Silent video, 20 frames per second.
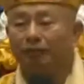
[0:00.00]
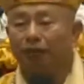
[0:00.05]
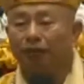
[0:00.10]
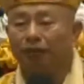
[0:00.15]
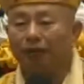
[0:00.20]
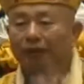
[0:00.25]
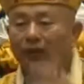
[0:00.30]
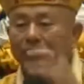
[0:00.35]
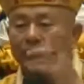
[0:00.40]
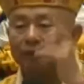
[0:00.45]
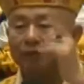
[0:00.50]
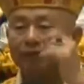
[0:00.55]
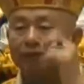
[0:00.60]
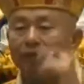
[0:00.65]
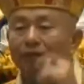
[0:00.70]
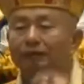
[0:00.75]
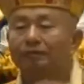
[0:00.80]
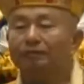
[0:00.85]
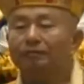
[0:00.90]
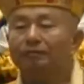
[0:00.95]
So when
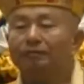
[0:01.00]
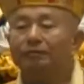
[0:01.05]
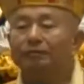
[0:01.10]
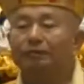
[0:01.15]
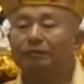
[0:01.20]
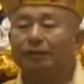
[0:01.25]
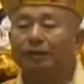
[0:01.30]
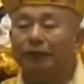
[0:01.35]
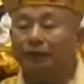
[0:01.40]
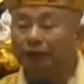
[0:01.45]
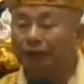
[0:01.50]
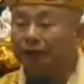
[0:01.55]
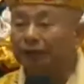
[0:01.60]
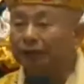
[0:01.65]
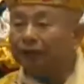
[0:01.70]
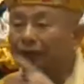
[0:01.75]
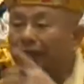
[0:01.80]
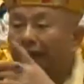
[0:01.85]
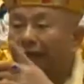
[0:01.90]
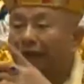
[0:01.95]
you go
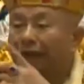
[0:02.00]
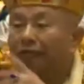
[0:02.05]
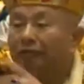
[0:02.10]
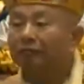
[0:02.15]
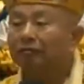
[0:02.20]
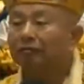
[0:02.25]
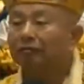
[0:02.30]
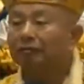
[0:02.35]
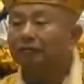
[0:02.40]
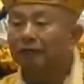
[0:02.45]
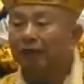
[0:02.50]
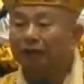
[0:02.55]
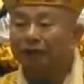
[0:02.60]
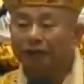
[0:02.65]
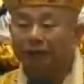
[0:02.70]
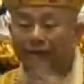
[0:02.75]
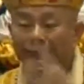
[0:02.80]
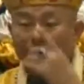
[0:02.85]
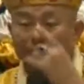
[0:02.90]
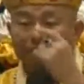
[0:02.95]
out and you
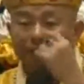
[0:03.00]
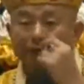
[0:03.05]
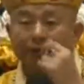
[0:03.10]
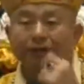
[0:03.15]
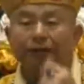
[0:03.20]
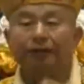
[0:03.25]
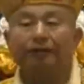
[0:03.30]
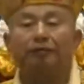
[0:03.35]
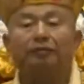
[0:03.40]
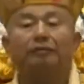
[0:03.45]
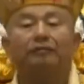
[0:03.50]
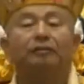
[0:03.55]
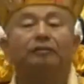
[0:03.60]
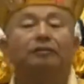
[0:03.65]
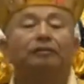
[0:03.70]
see someone